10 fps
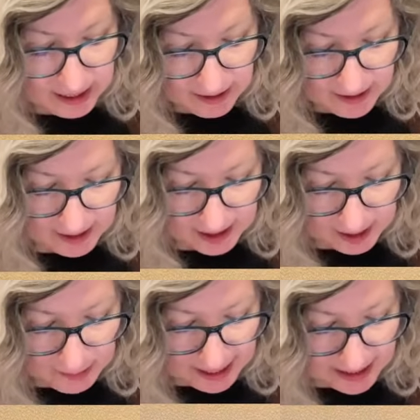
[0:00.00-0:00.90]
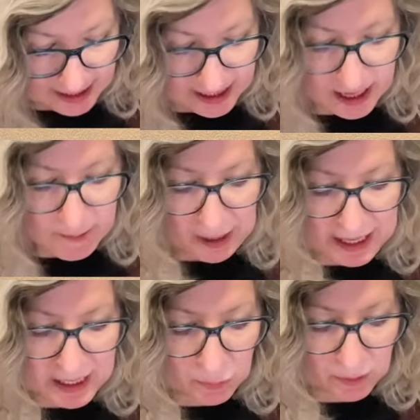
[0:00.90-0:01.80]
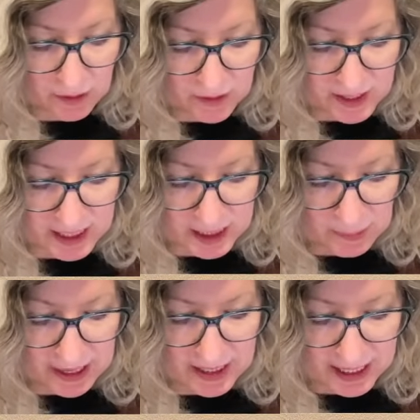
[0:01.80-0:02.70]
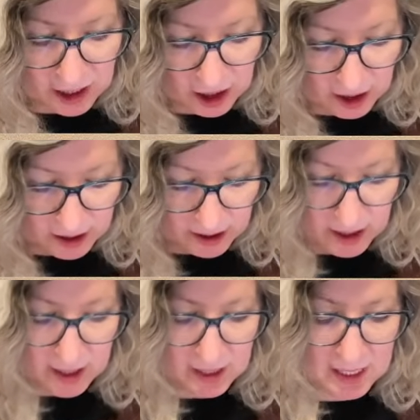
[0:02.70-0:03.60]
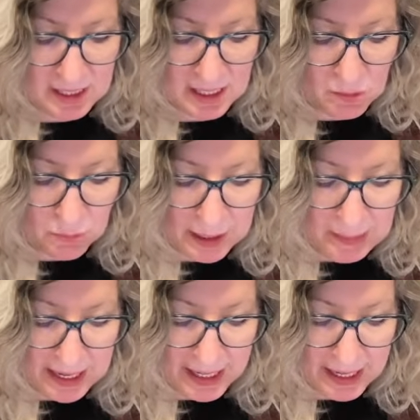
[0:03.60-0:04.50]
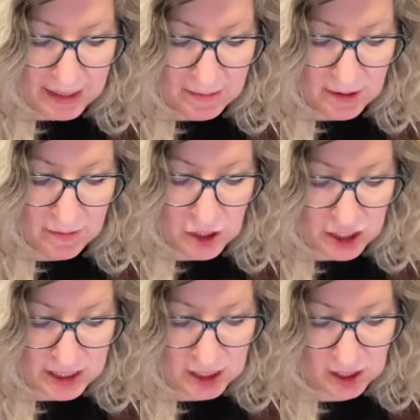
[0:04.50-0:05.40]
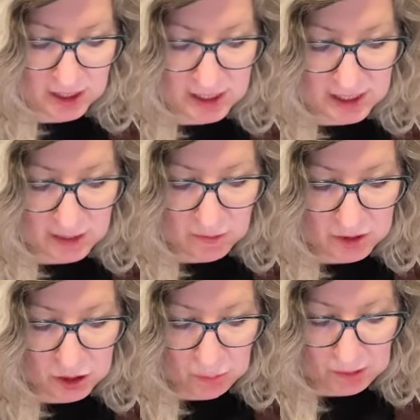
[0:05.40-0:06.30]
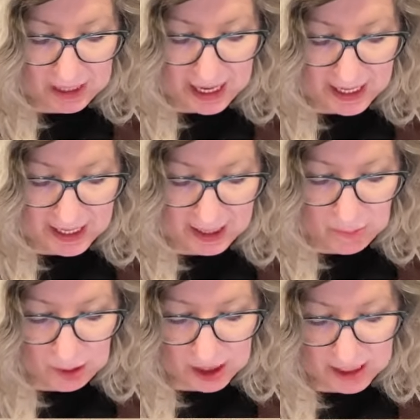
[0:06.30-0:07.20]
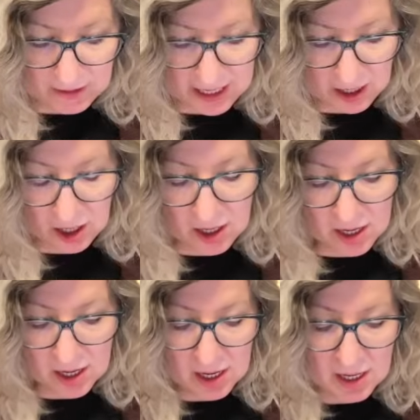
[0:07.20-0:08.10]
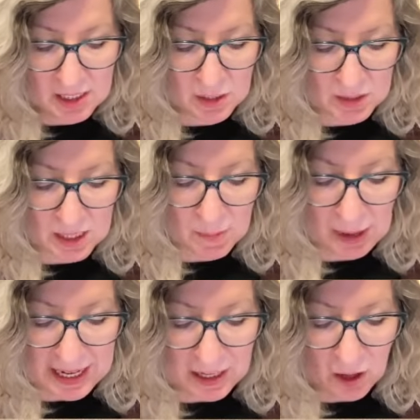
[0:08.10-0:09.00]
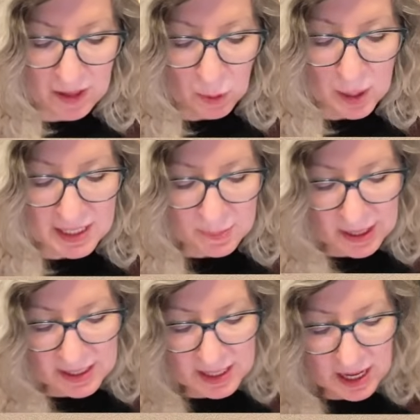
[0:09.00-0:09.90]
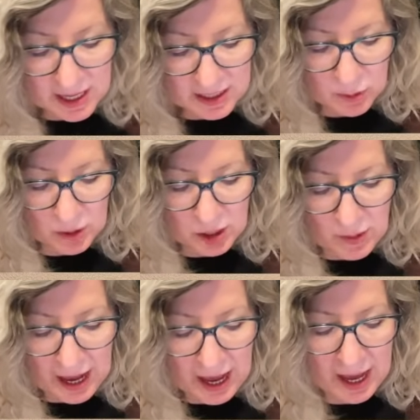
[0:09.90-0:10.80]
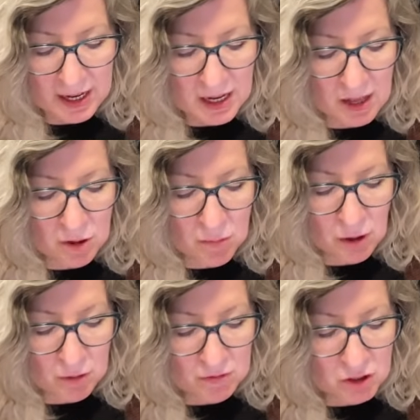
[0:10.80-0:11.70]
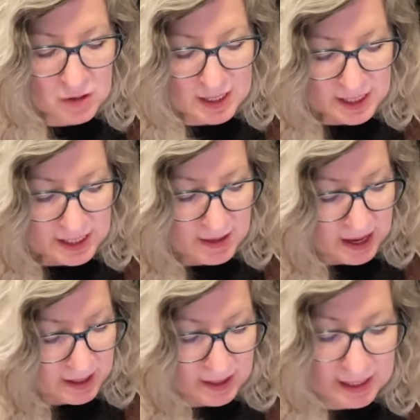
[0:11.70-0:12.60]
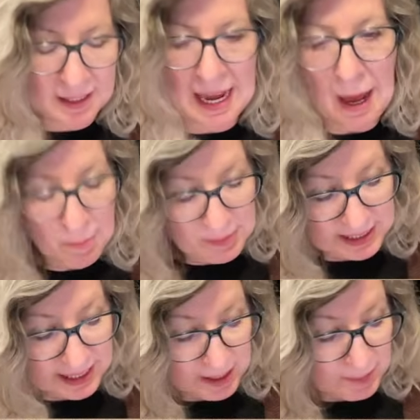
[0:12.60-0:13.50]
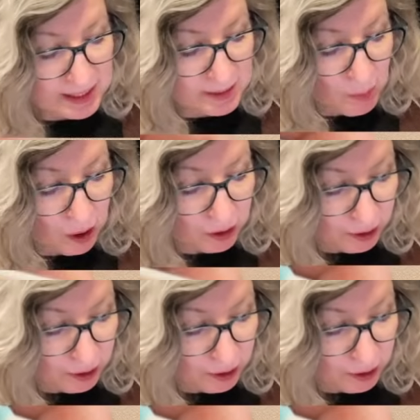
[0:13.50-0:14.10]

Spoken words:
This space is combining with this space here because it's repeating. If you just took this and duplicated it and put it down here, so it's combining all that white space. So when you add another row of trees, that gap is going to be smaller.